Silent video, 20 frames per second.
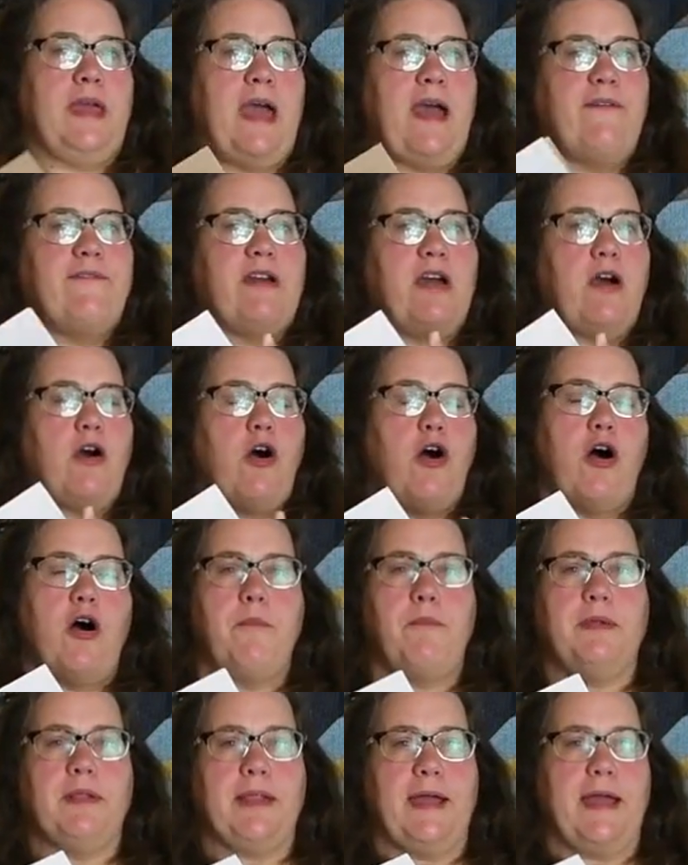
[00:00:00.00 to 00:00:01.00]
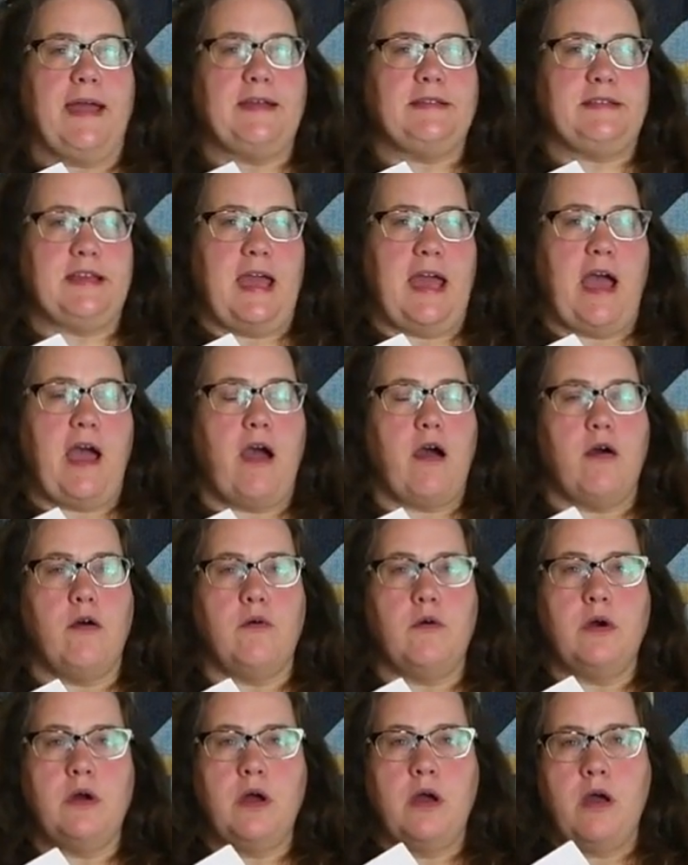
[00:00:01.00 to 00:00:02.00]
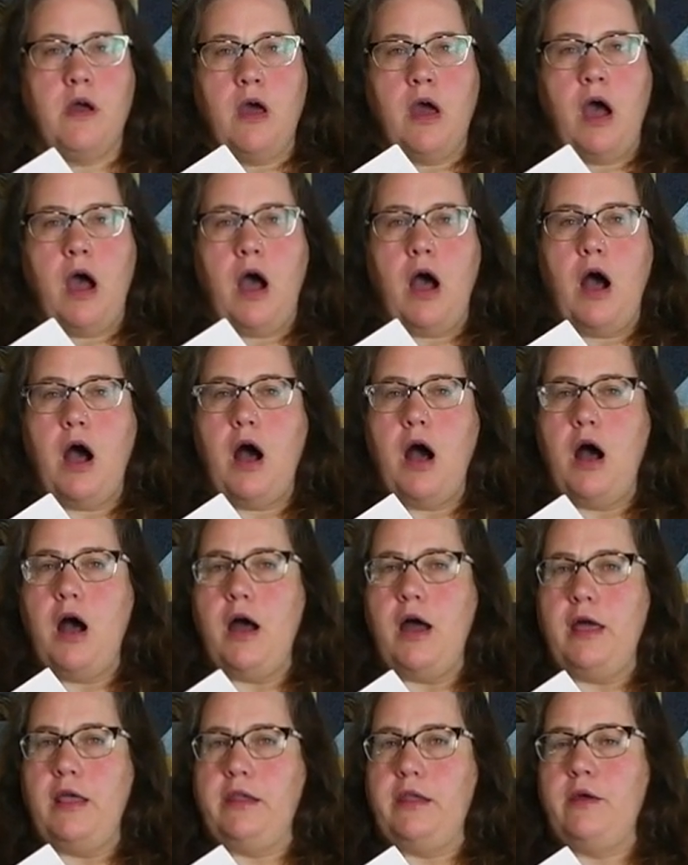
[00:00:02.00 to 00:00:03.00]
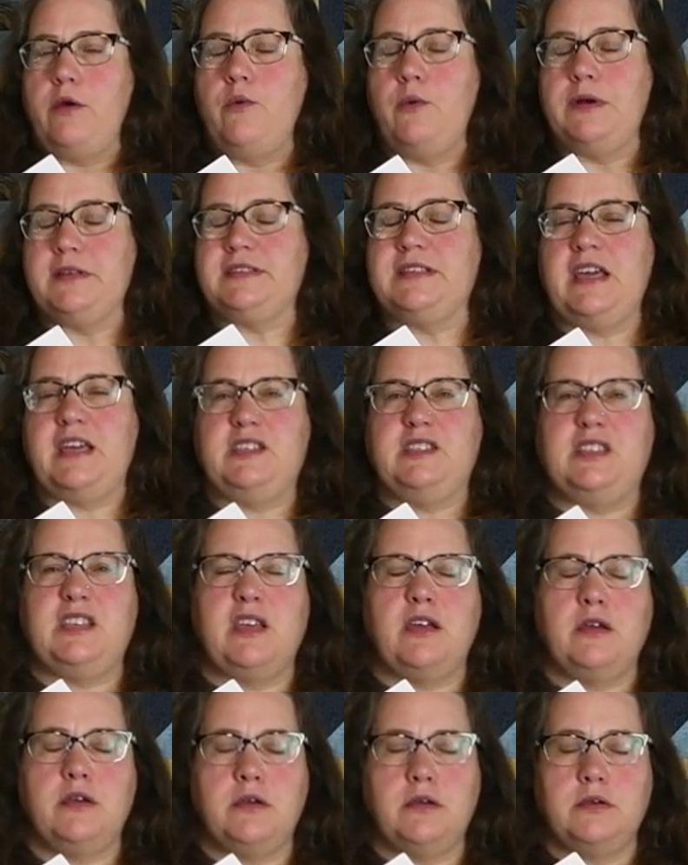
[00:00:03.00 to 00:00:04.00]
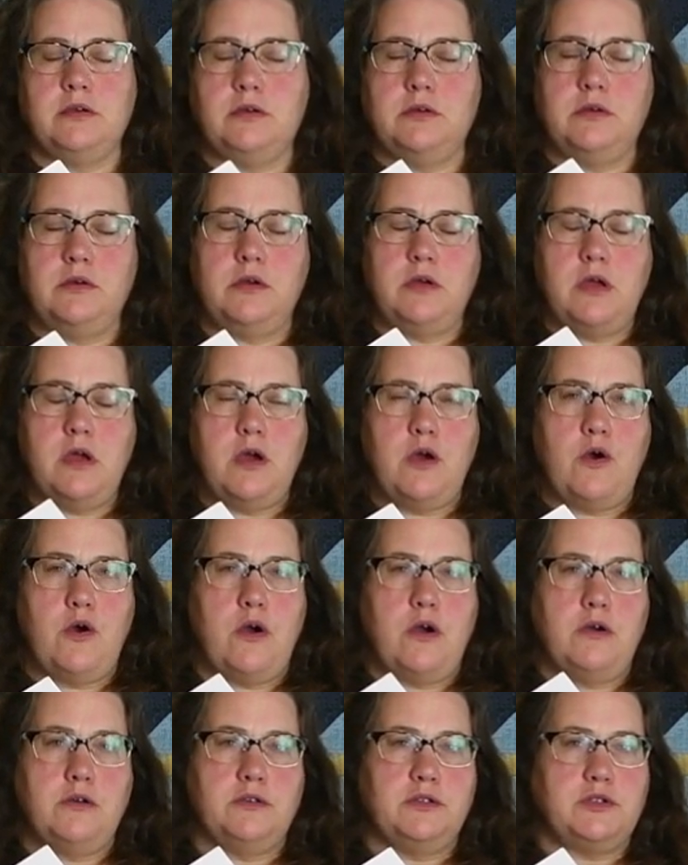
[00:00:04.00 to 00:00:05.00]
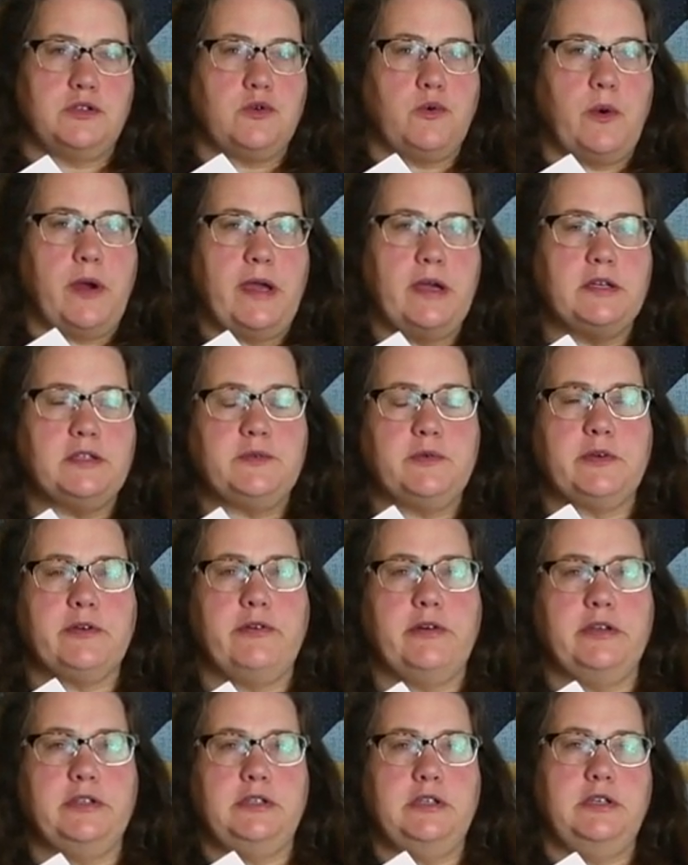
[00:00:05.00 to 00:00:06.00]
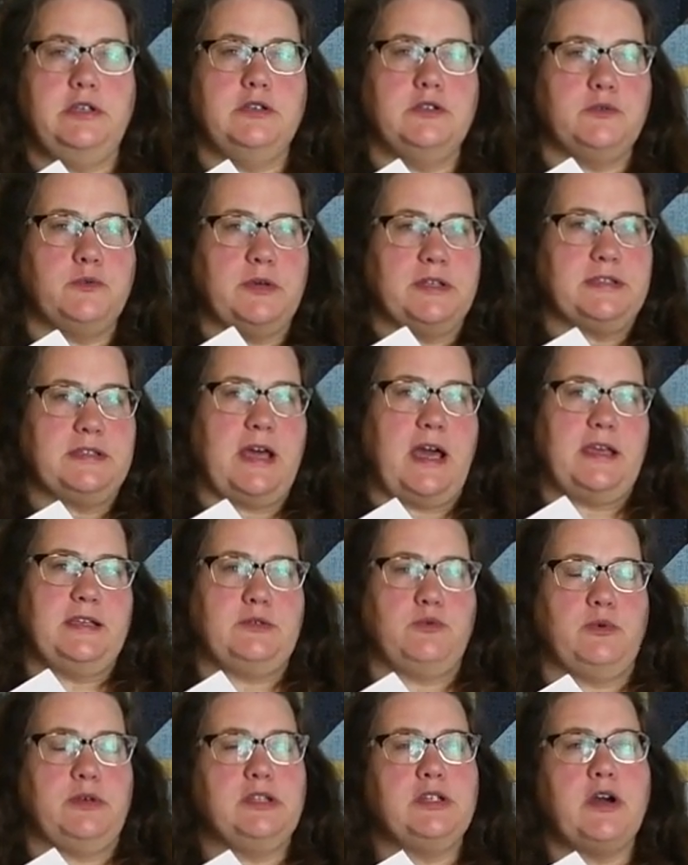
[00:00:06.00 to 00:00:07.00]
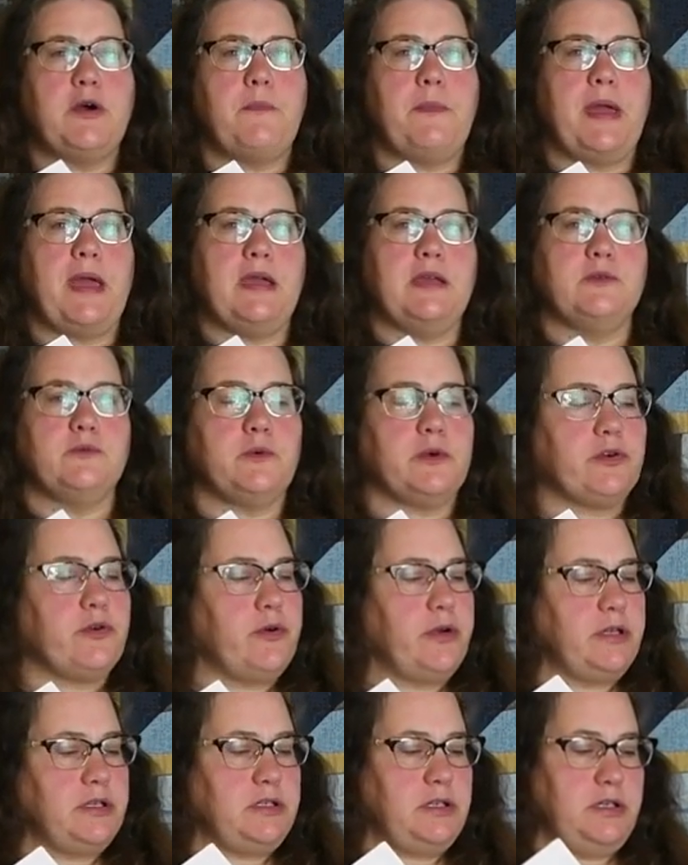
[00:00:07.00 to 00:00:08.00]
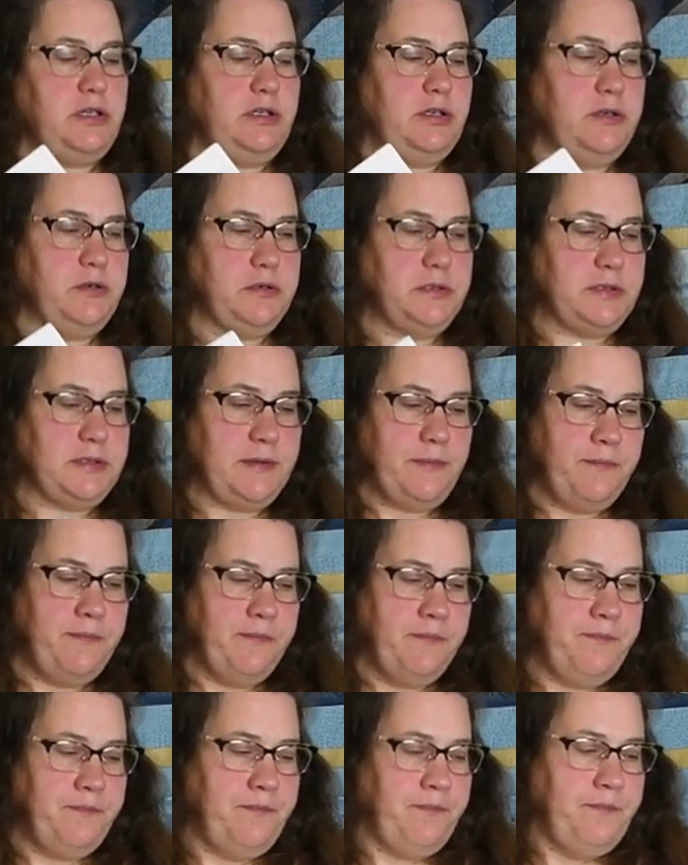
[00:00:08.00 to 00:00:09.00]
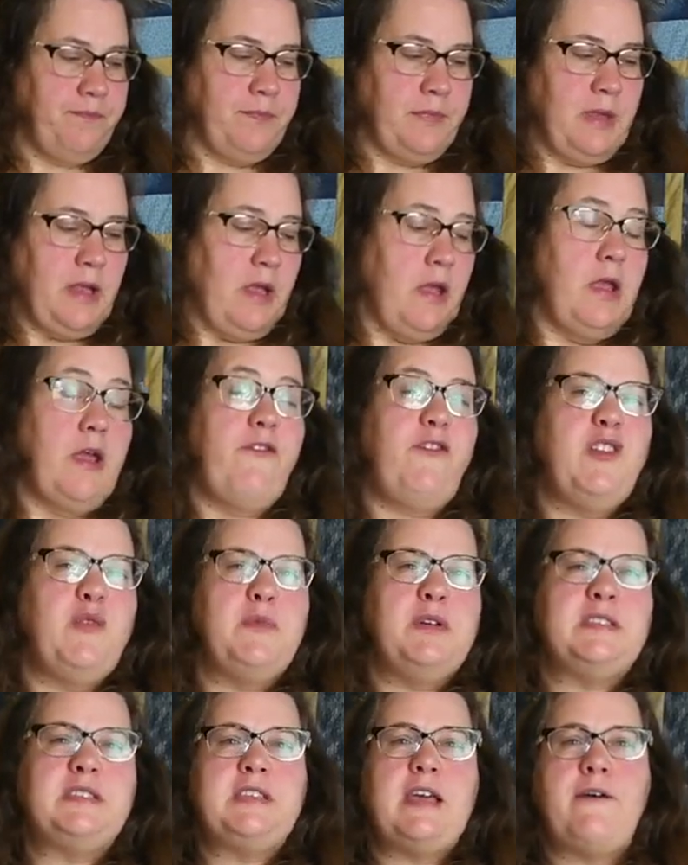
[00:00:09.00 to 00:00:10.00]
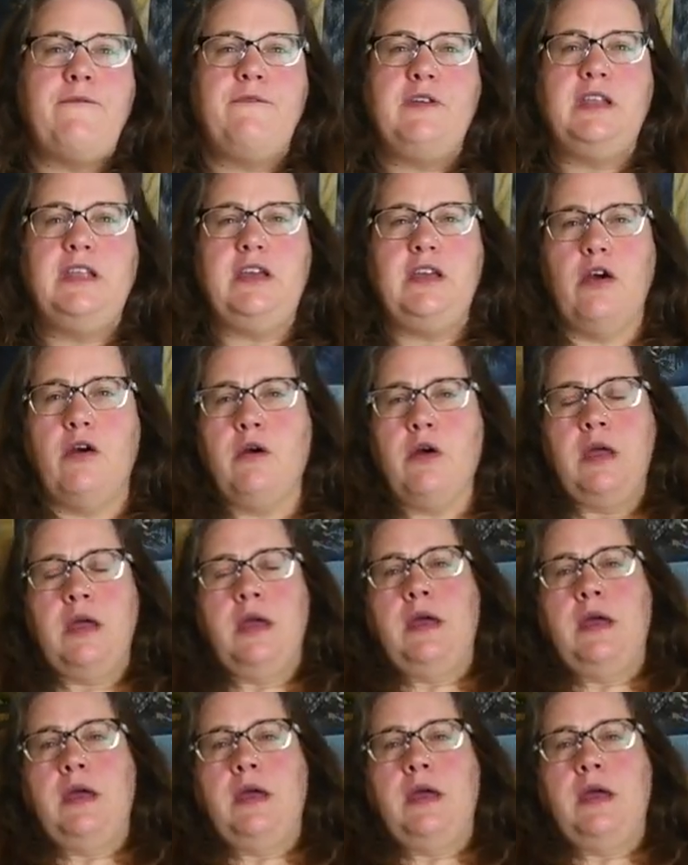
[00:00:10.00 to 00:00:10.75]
have it all planned out on what size squares we're going to use, what size window panes we're going to use. If you missed that video,